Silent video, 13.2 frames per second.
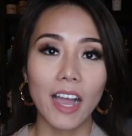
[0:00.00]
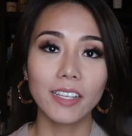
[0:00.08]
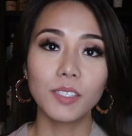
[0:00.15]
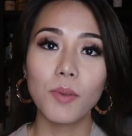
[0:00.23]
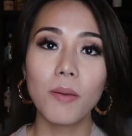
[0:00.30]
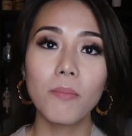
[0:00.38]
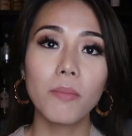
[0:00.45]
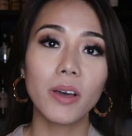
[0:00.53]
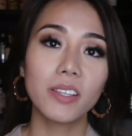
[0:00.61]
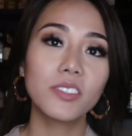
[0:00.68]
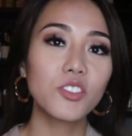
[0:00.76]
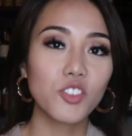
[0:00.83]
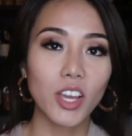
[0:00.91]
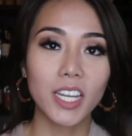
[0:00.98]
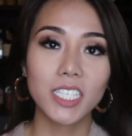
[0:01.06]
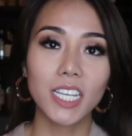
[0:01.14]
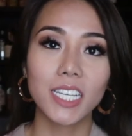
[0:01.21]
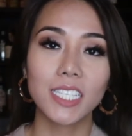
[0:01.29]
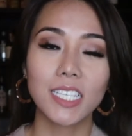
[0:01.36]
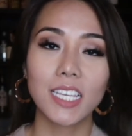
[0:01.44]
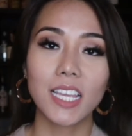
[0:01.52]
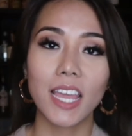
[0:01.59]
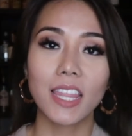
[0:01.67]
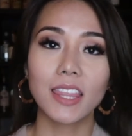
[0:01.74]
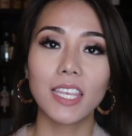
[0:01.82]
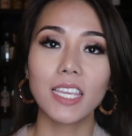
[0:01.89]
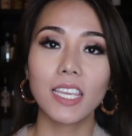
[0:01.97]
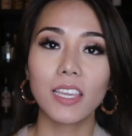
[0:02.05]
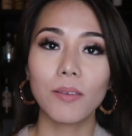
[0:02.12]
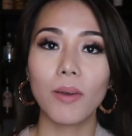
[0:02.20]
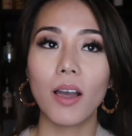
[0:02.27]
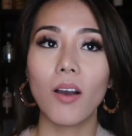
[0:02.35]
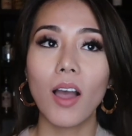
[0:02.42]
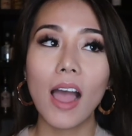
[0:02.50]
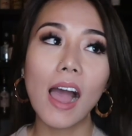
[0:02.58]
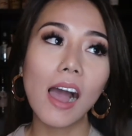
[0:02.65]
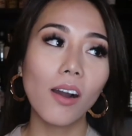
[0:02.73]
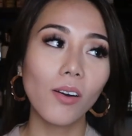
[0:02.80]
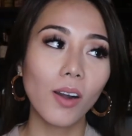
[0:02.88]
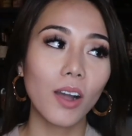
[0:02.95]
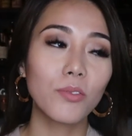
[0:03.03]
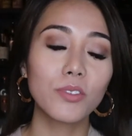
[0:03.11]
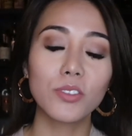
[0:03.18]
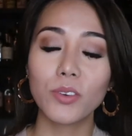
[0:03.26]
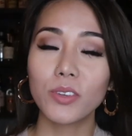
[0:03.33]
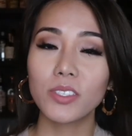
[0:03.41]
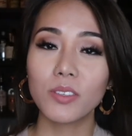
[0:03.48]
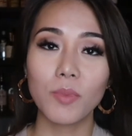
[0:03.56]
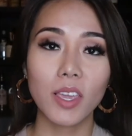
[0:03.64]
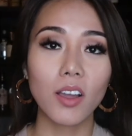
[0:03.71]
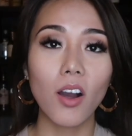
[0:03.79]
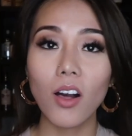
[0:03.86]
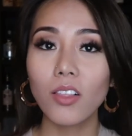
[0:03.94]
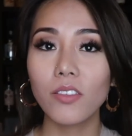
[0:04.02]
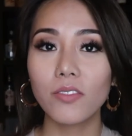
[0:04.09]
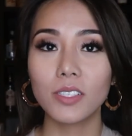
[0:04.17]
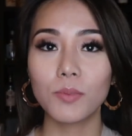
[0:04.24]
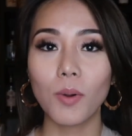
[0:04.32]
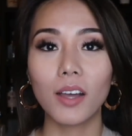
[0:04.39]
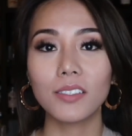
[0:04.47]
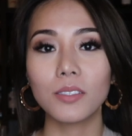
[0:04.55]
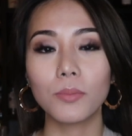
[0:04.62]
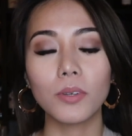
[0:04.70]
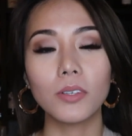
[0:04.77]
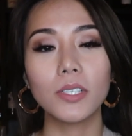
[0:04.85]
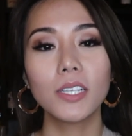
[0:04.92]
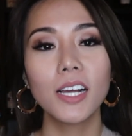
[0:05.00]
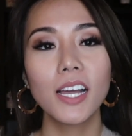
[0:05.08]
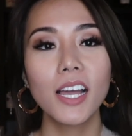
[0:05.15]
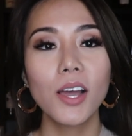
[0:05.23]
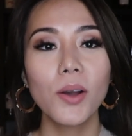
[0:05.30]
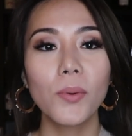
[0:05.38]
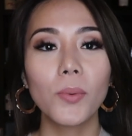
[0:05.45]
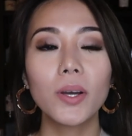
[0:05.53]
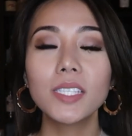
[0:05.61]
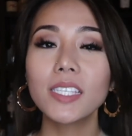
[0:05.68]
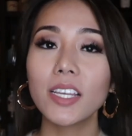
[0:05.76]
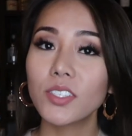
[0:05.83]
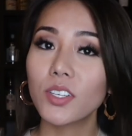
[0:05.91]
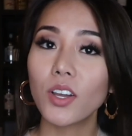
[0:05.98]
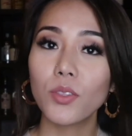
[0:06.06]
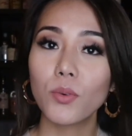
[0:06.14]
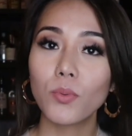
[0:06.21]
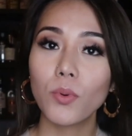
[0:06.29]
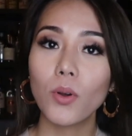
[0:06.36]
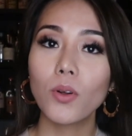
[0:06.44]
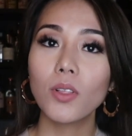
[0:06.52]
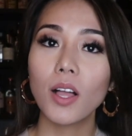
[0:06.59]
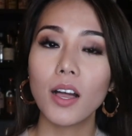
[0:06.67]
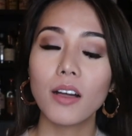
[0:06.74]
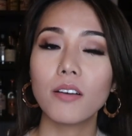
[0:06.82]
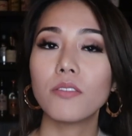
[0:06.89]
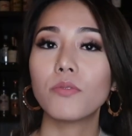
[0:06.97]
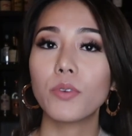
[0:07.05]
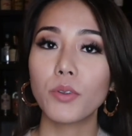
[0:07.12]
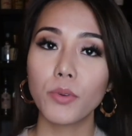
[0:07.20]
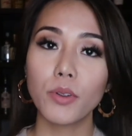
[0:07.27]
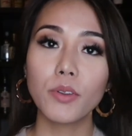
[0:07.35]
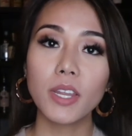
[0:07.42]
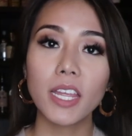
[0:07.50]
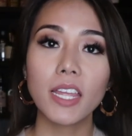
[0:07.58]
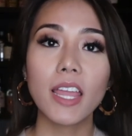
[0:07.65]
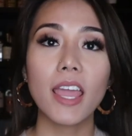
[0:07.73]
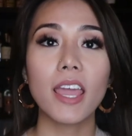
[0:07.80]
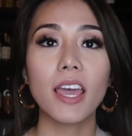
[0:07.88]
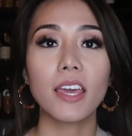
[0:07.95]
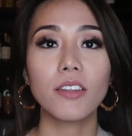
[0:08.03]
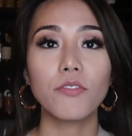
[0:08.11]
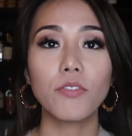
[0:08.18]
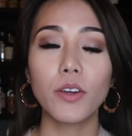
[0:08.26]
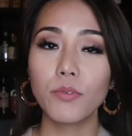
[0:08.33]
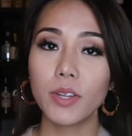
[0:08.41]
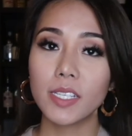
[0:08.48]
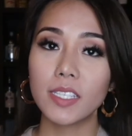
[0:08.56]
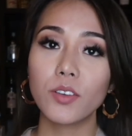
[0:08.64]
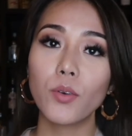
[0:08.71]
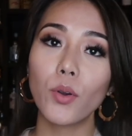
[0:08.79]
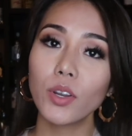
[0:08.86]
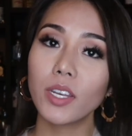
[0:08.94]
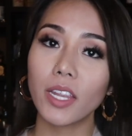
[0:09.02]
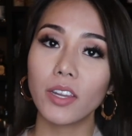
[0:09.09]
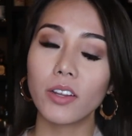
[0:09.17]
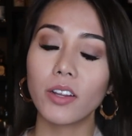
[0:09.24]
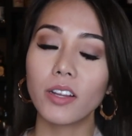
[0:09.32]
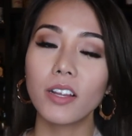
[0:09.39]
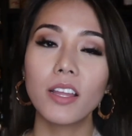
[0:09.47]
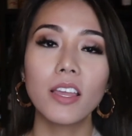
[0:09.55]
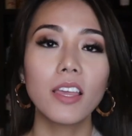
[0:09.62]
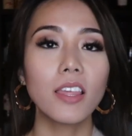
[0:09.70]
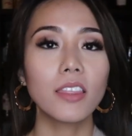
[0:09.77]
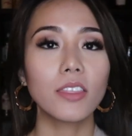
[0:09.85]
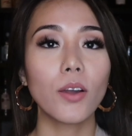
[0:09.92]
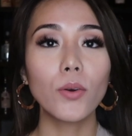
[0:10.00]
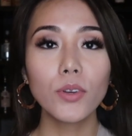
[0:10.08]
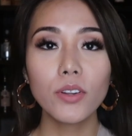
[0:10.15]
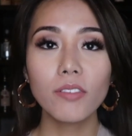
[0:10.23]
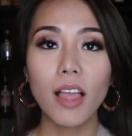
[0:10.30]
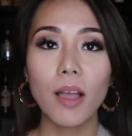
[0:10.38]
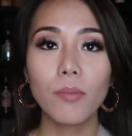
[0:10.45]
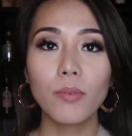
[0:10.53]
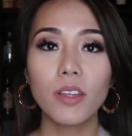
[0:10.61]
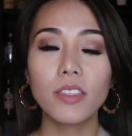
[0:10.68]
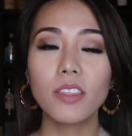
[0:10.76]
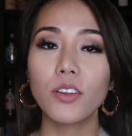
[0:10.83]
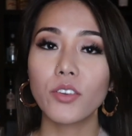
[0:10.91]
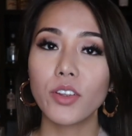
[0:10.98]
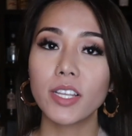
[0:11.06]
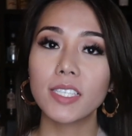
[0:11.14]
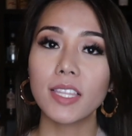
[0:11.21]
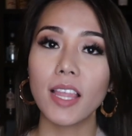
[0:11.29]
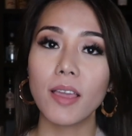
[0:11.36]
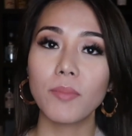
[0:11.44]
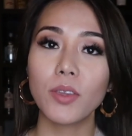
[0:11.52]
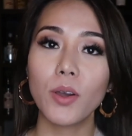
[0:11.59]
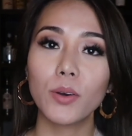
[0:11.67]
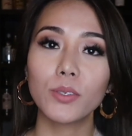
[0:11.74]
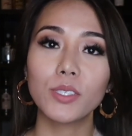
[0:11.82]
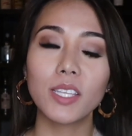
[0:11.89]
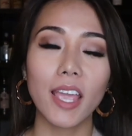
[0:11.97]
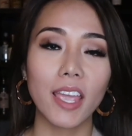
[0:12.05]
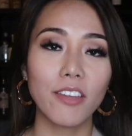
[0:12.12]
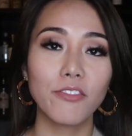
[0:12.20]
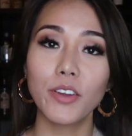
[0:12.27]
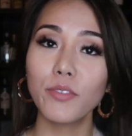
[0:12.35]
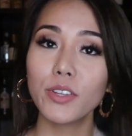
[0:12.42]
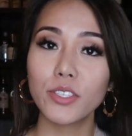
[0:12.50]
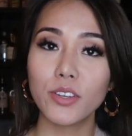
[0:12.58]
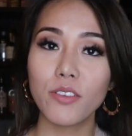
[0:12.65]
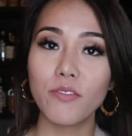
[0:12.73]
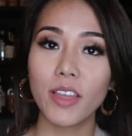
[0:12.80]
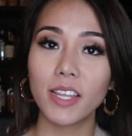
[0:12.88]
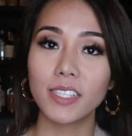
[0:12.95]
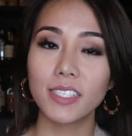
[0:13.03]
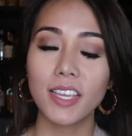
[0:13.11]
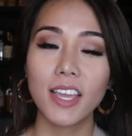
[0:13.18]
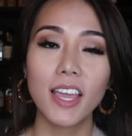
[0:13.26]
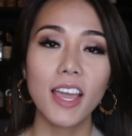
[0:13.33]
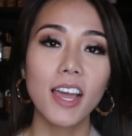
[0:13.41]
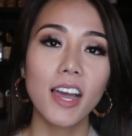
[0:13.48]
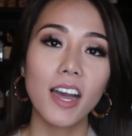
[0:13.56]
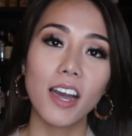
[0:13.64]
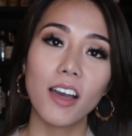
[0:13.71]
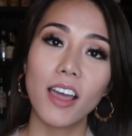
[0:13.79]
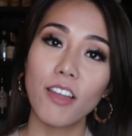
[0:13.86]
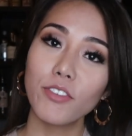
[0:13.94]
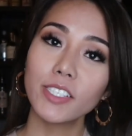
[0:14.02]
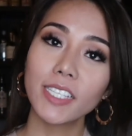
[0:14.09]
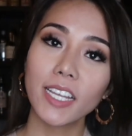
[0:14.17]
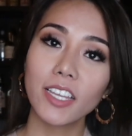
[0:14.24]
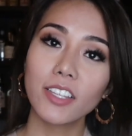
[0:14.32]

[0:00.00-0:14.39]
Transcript: I spent months strategizing and thinking about how I was going to make all of this possible. Once I took on the role of recruiting and fundraising coordinator, the owner of Labyrinth agreed to let me host a fundraiser event every